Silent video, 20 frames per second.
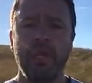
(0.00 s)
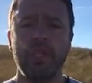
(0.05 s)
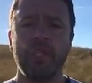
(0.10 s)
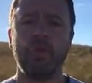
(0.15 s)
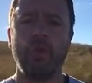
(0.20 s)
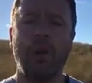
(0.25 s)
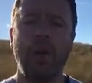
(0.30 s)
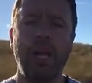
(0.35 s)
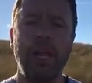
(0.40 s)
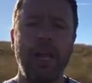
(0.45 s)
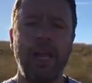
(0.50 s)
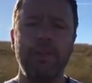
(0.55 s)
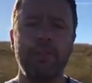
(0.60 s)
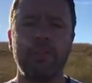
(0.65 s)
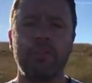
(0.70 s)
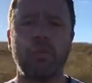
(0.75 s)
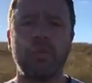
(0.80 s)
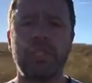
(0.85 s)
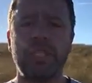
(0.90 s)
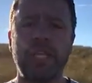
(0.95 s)
so I allow
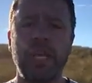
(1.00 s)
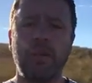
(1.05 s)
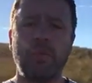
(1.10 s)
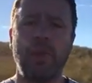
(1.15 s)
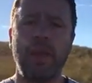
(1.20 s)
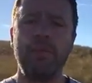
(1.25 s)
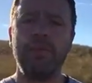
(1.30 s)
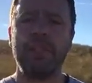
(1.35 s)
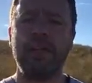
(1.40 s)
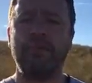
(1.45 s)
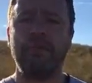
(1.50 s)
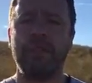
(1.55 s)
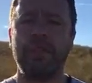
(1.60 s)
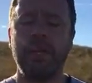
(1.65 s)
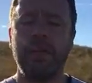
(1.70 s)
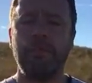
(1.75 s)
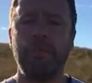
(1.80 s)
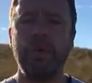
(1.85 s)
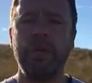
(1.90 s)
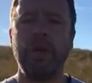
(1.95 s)
the dog to get away with
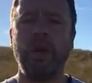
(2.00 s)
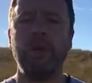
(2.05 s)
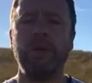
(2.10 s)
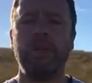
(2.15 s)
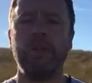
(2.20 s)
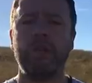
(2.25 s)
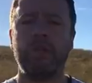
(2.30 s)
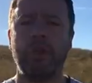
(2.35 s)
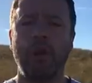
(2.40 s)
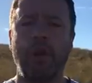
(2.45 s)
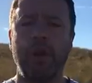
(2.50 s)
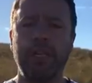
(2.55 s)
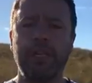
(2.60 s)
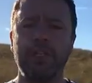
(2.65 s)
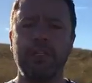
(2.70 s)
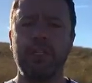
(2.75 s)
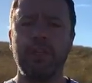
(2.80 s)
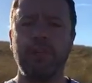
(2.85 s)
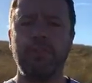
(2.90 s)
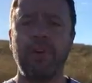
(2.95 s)
everything and put it under the
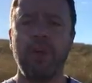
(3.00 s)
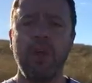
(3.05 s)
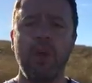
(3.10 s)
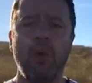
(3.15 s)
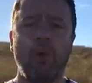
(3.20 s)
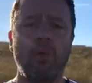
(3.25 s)
guidance of,